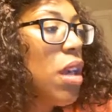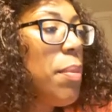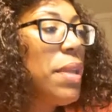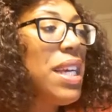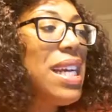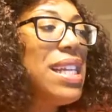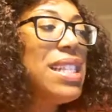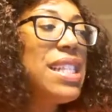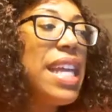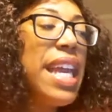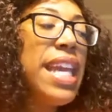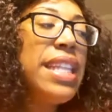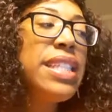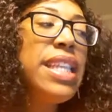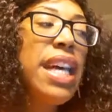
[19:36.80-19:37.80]
Because
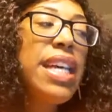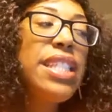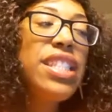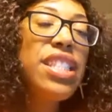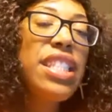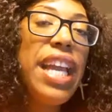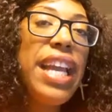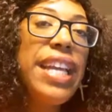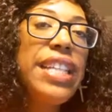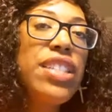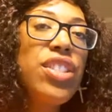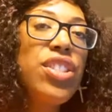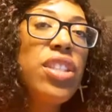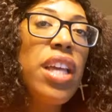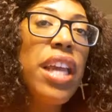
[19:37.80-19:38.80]
it does
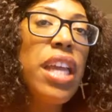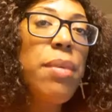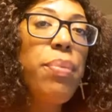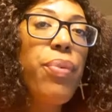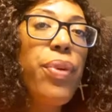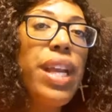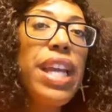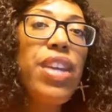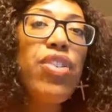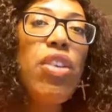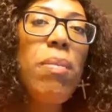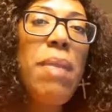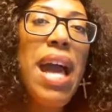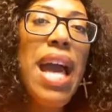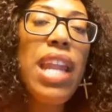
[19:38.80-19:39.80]
change the imprint in your
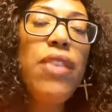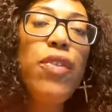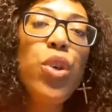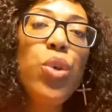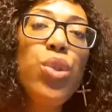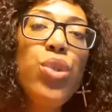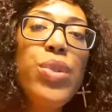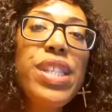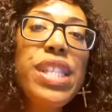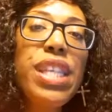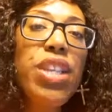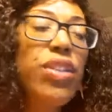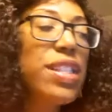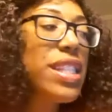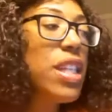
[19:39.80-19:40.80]
mind of who you
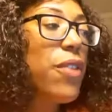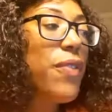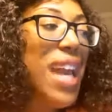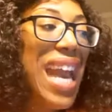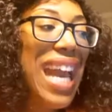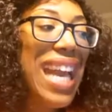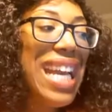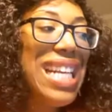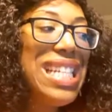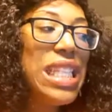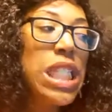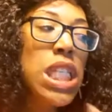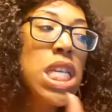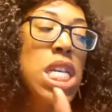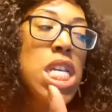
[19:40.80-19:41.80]
see yourself as.
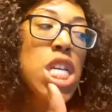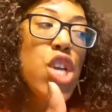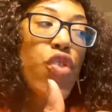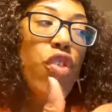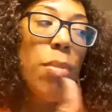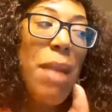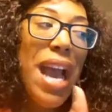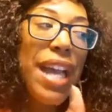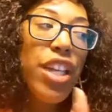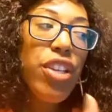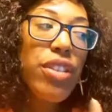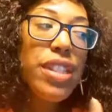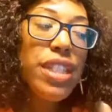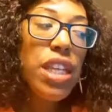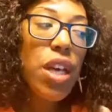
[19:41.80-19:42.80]
Reminding
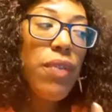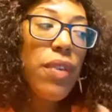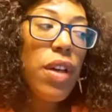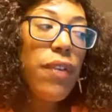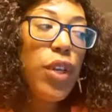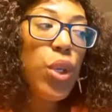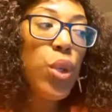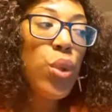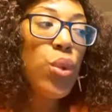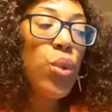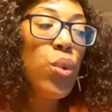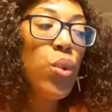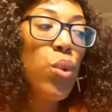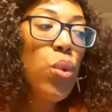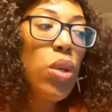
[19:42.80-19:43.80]
yourself of
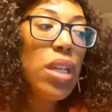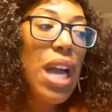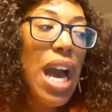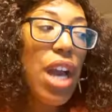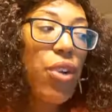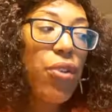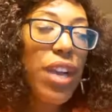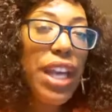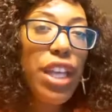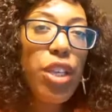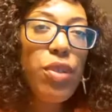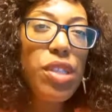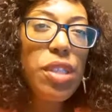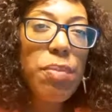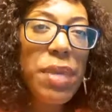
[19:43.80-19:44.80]
who God created
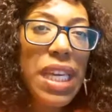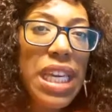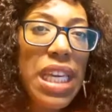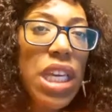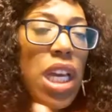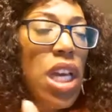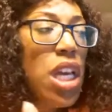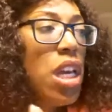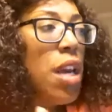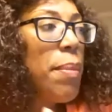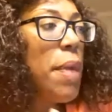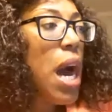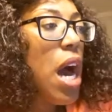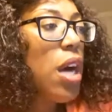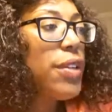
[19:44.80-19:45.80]
you to be.
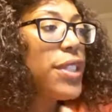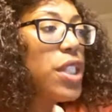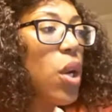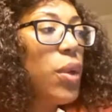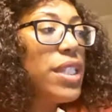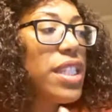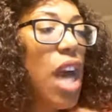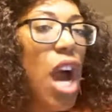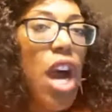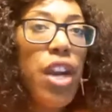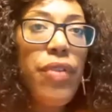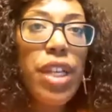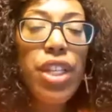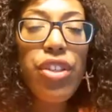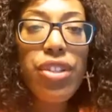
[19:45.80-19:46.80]
But also it's
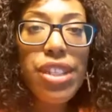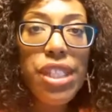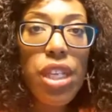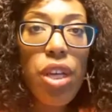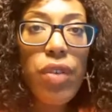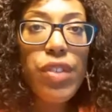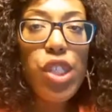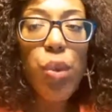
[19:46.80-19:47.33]
honoring yourself.